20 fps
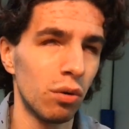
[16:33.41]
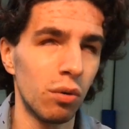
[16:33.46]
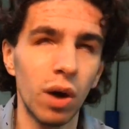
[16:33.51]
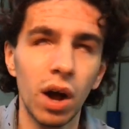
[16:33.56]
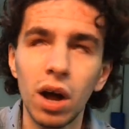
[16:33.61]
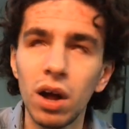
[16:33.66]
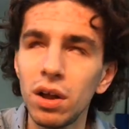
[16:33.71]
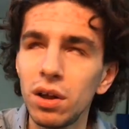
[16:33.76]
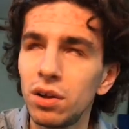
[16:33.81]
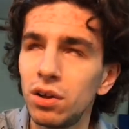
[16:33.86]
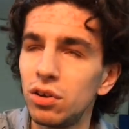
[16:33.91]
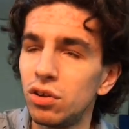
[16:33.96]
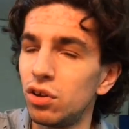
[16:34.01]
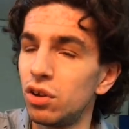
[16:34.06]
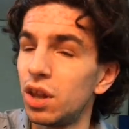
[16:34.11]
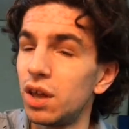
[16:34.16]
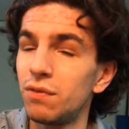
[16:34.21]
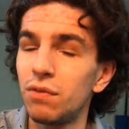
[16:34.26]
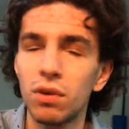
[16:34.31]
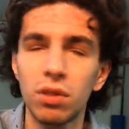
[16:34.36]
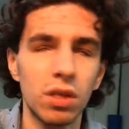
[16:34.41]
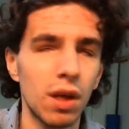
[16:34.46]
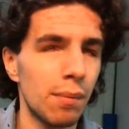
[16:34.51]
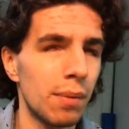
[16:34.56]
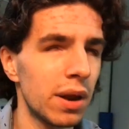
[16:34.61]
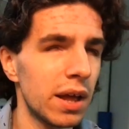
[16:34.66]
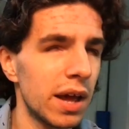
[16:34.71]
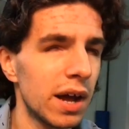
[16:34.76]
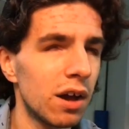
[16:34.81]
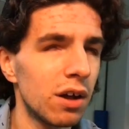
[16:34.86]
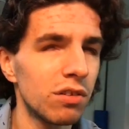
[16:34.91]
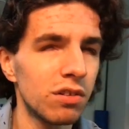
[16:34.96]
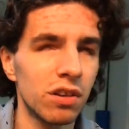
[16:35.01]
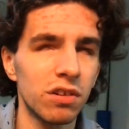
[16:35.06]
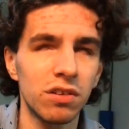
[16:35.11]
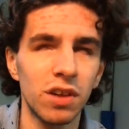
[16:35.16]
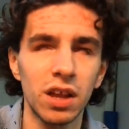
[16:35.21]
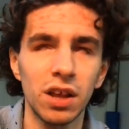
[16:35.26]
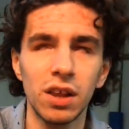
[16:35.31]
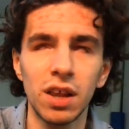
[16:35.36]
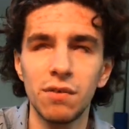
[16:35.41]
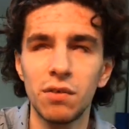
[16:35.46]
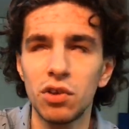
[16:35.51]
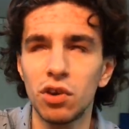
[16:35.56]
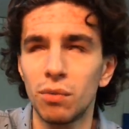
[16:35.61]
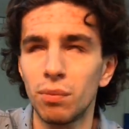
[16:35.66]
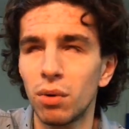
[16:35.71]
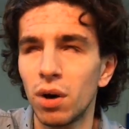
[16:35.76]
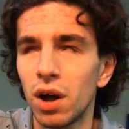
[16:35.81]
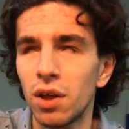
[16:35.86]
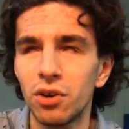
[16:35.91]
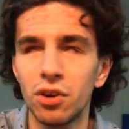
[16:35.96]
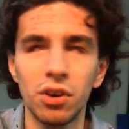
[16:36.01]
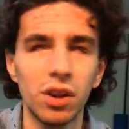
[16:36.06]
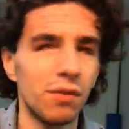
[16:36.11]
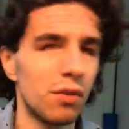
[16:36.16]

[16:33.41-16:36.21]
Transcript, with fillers: Well, do you live with somebody else? Let's say you live with your brother,